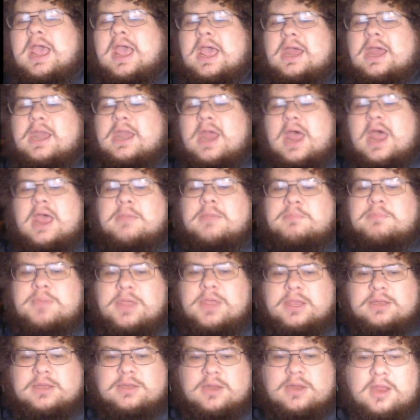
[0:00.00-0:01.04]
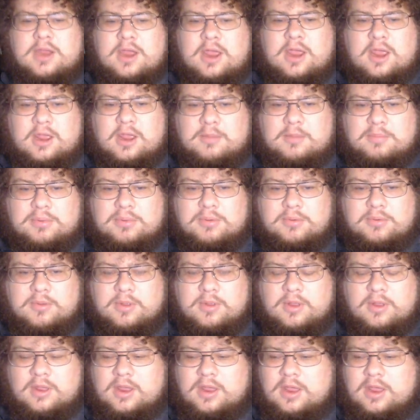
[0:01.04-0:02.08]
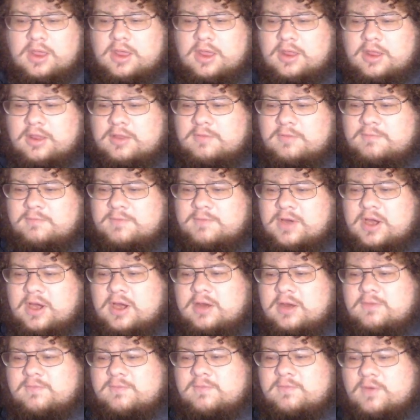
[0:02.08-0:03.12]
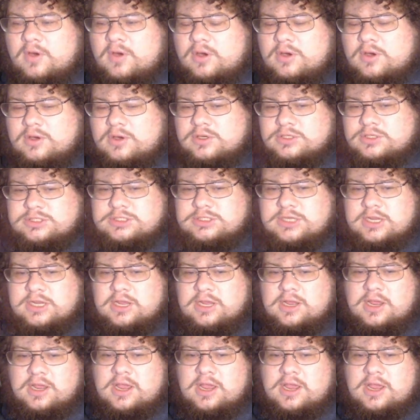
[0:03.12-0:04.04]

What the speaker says: And I picked up the very first